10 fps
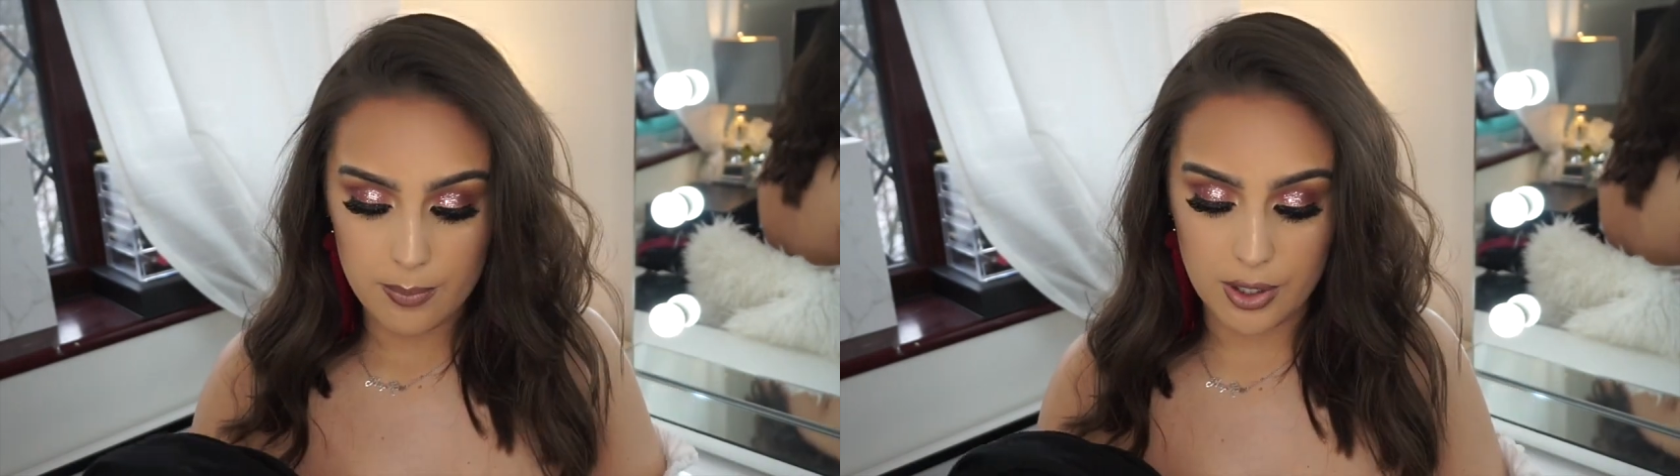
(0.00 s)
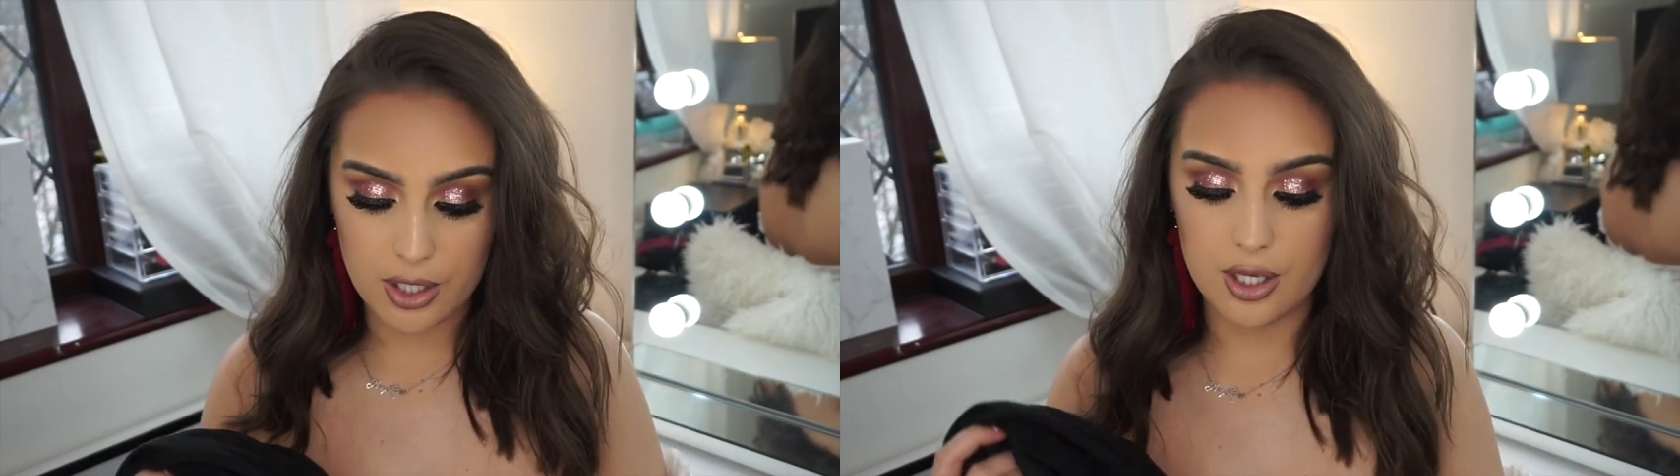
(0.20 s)

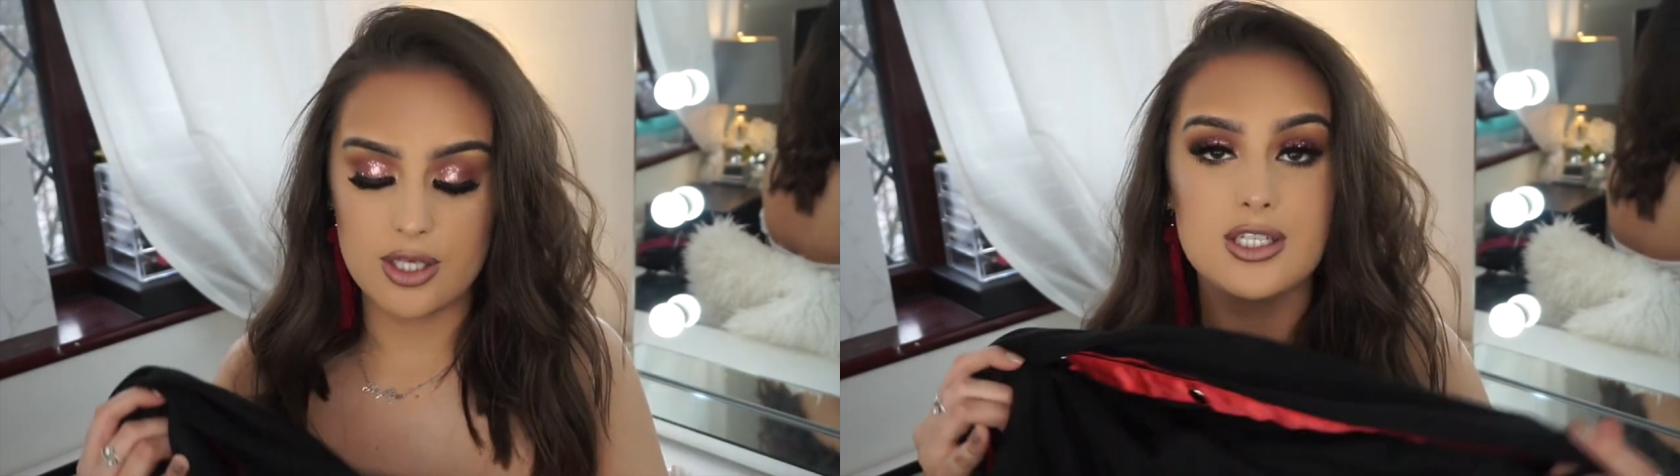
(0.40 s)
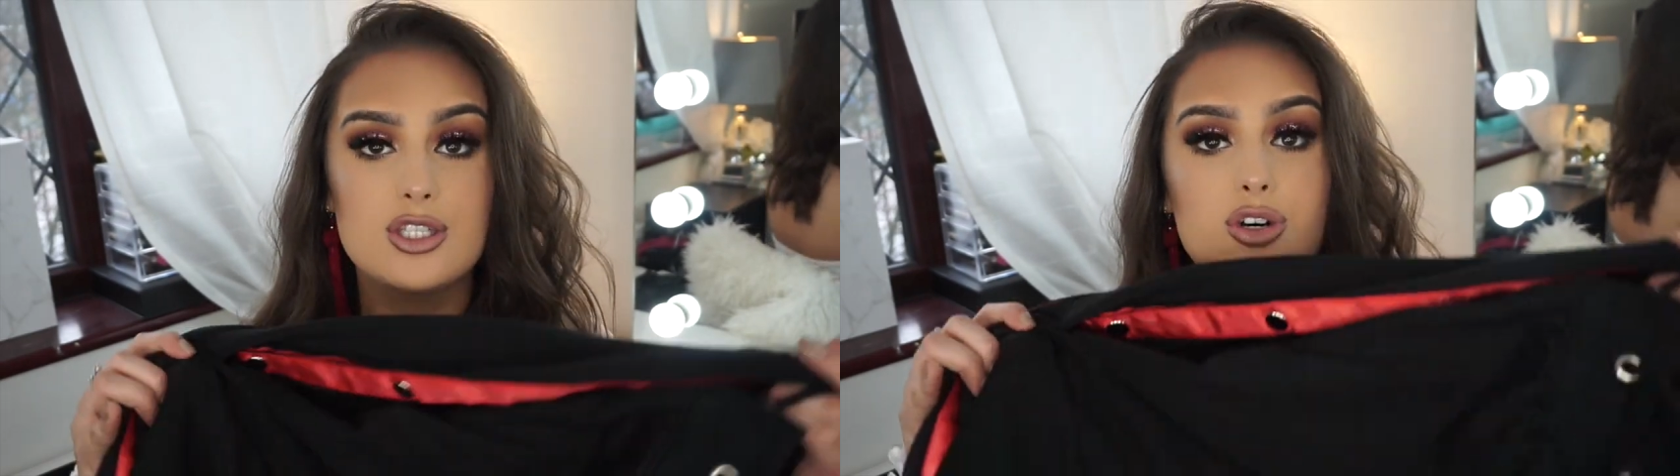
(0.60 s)

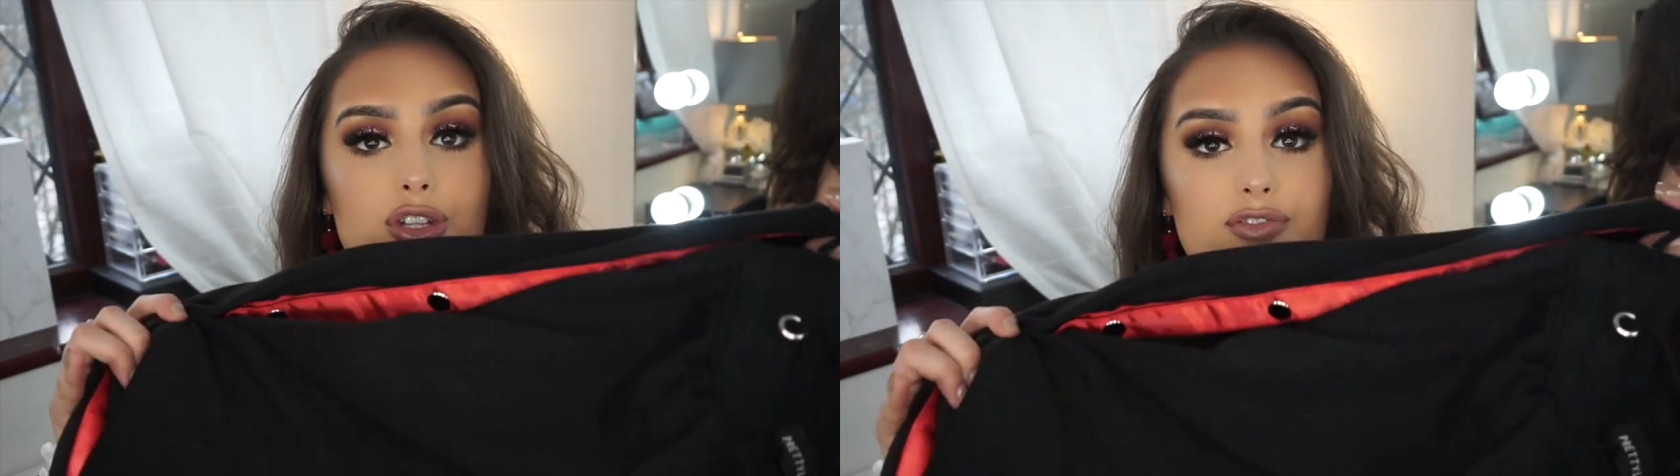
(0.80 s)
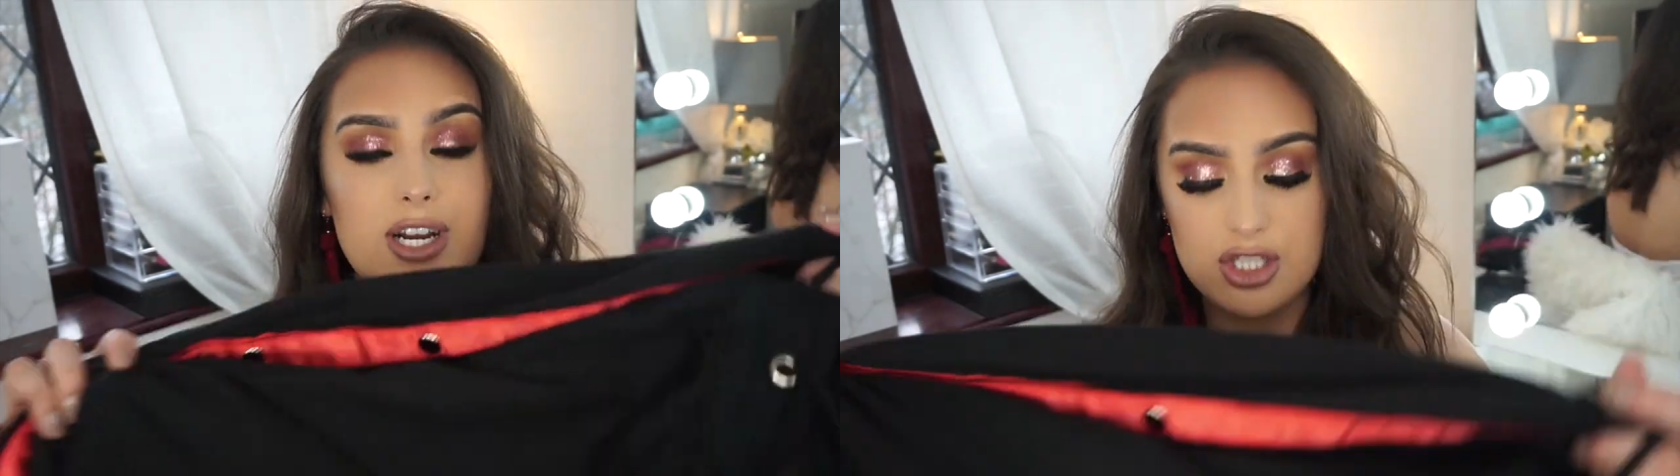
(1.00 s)
because it's got
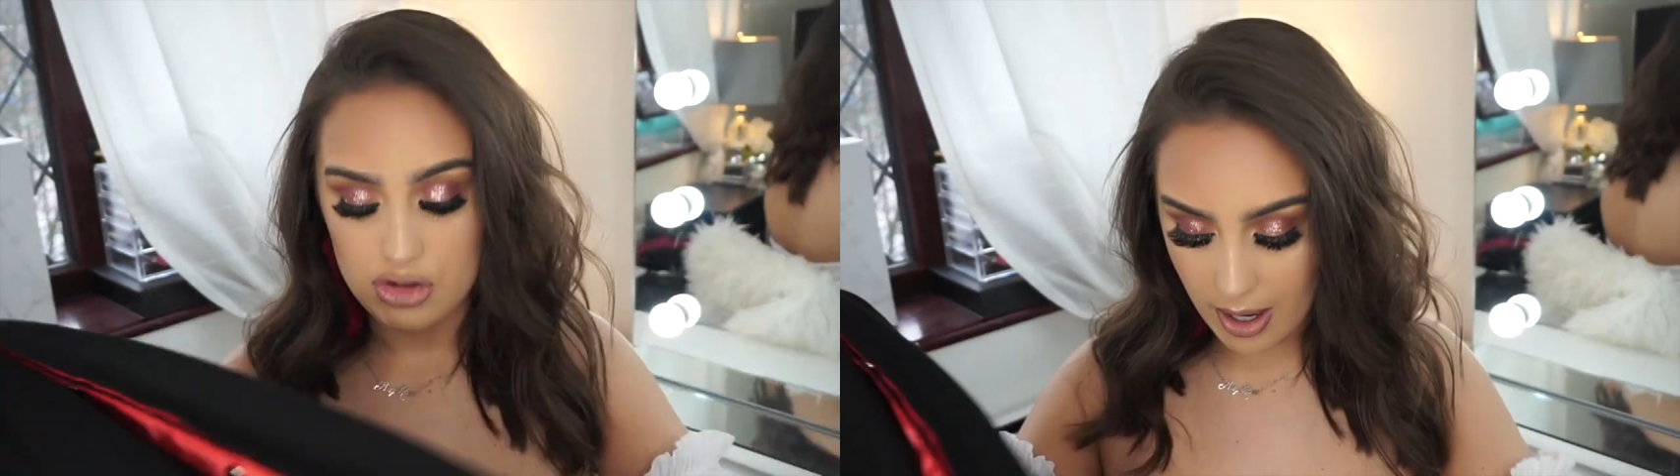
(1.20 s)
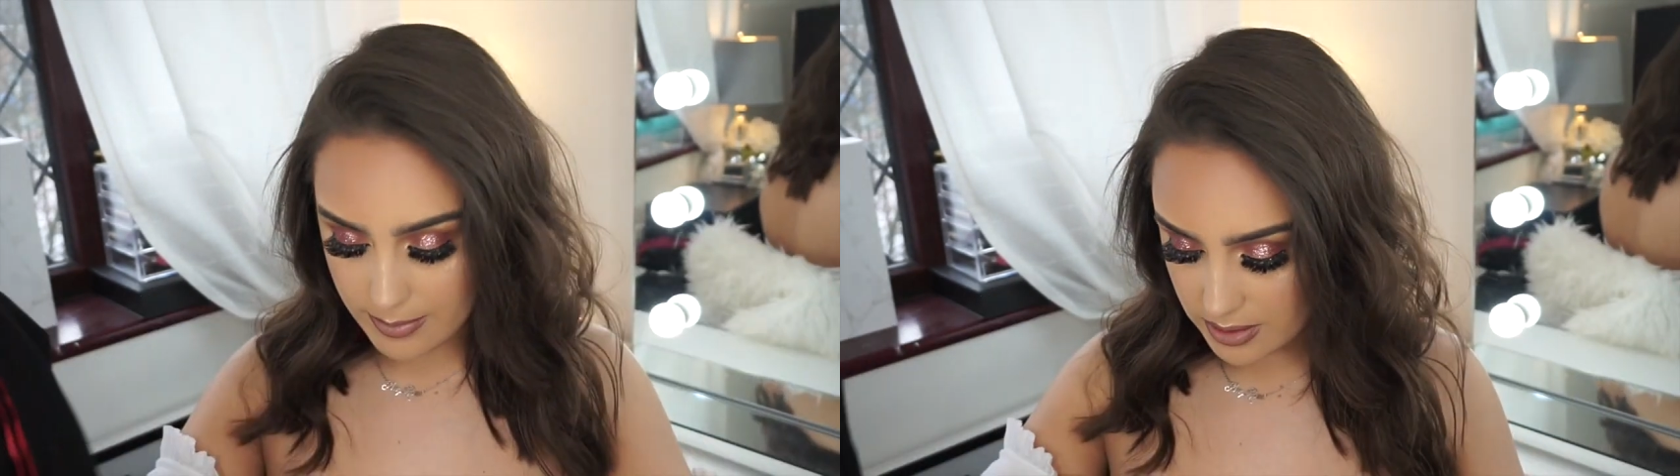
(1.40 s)
the red
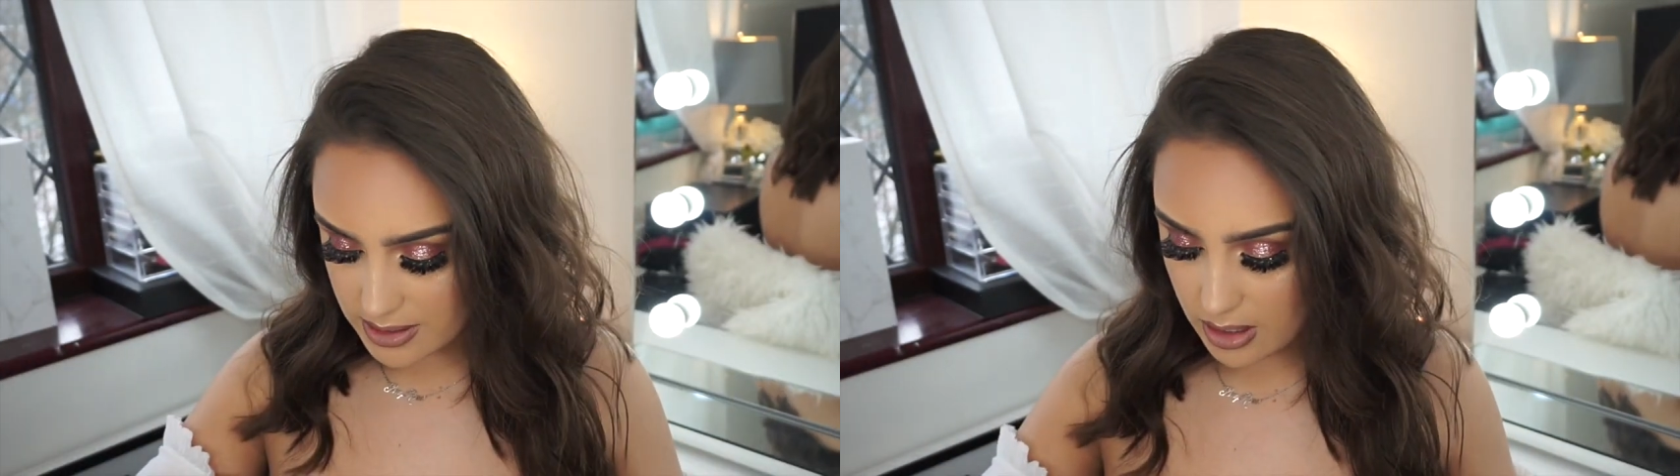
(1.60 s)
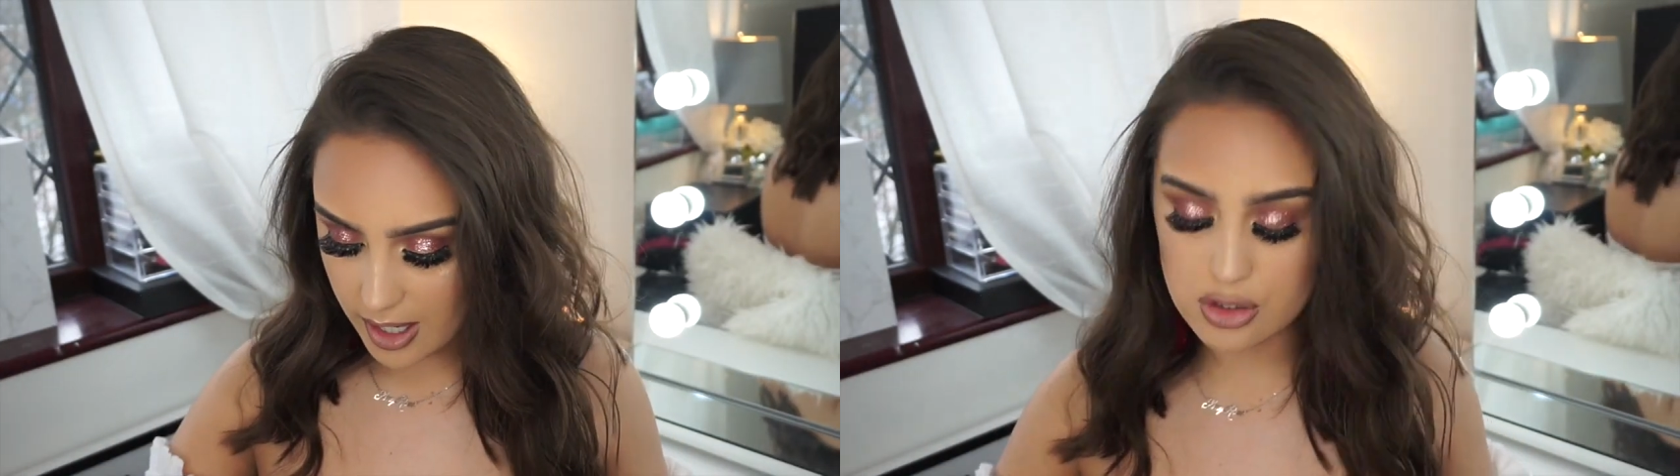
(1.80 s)
stripe on
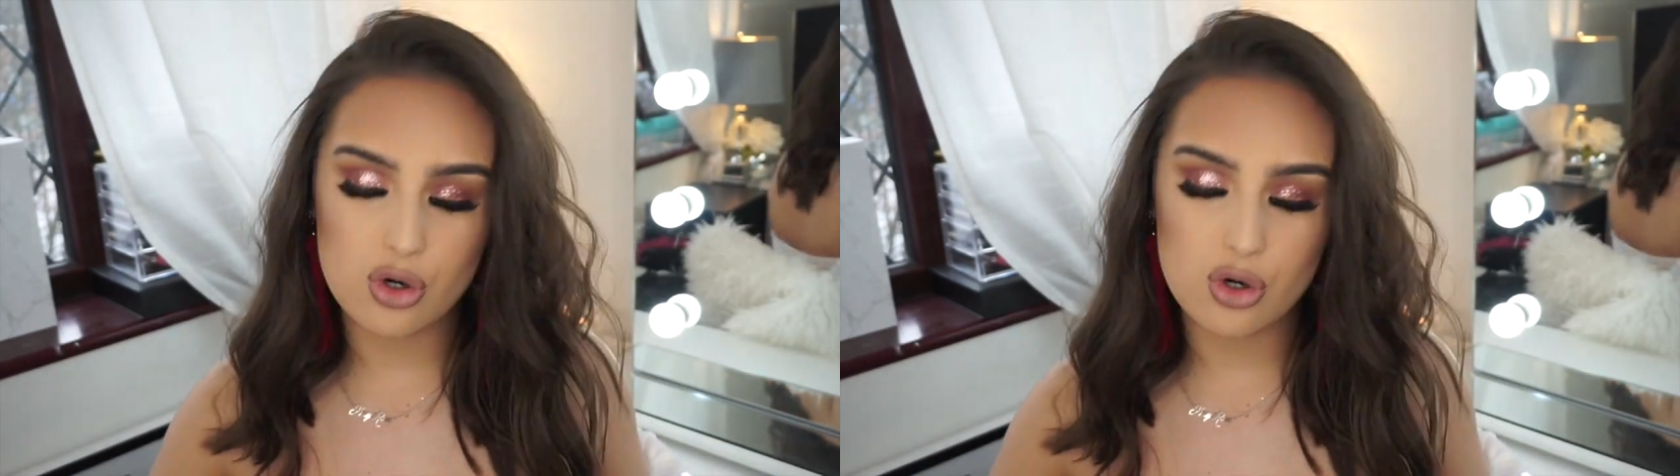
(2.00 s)
the side